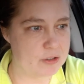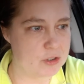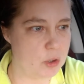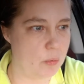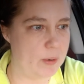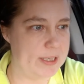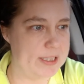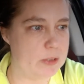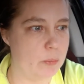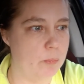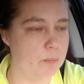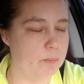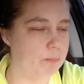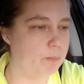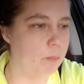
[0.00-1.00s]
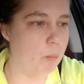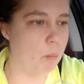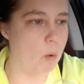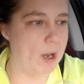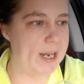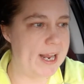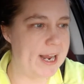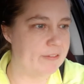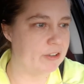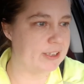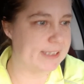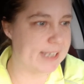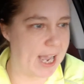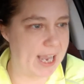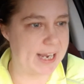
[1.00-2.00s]
choice, whatever
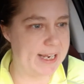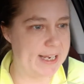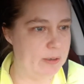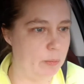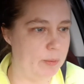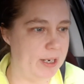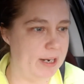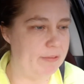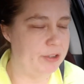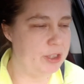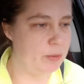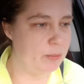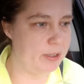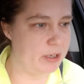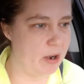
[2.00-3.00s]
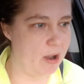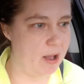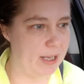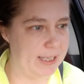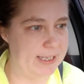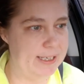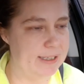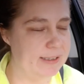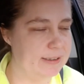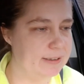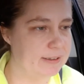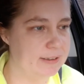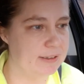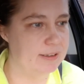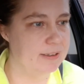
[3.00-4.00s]
diet, whatever you want to call it,
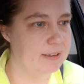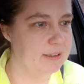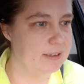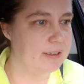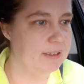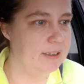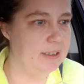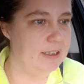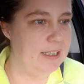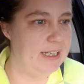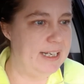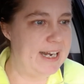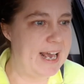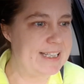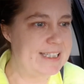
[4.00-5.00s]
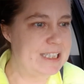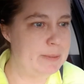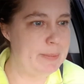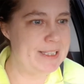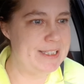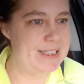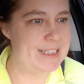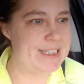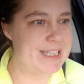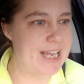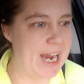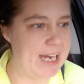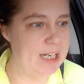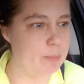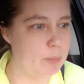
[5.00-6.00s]
it has to be
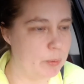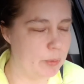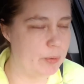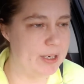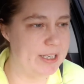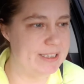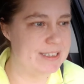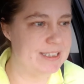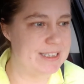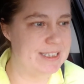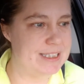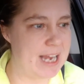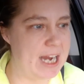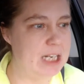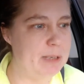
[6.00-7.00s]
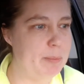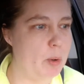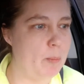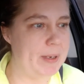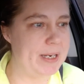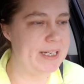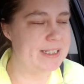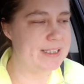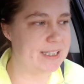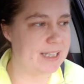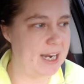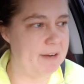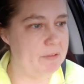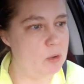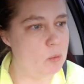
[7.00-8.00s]
sustainable. And sustainable means that
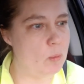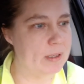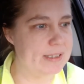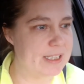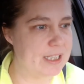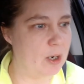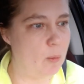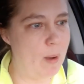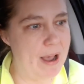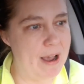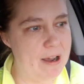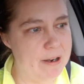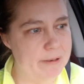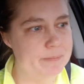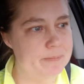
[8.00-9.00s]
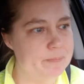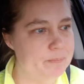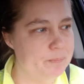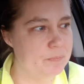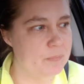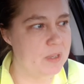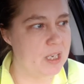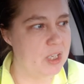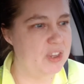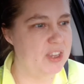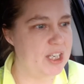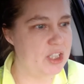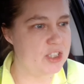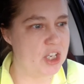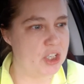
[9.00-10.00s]
every once in a while,
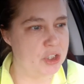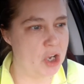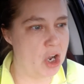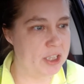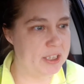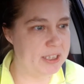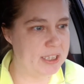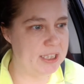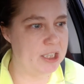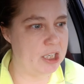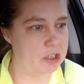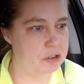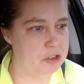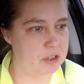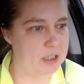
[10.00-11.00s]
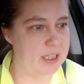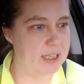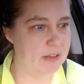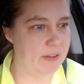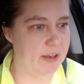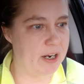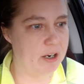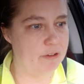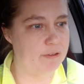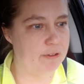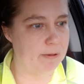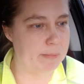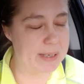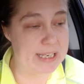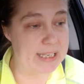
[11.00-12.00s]
there's a non-keto treat in there
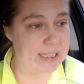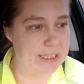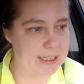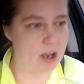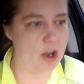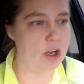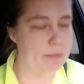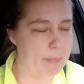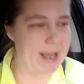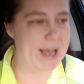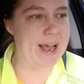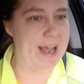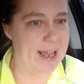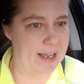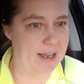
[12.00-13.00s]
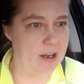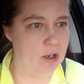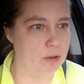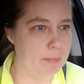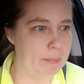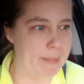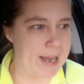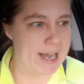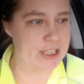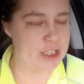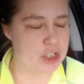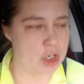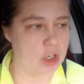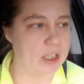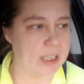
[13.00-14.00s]
for me on my
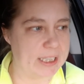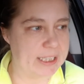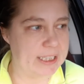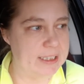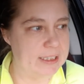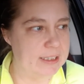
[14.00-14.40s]
journey.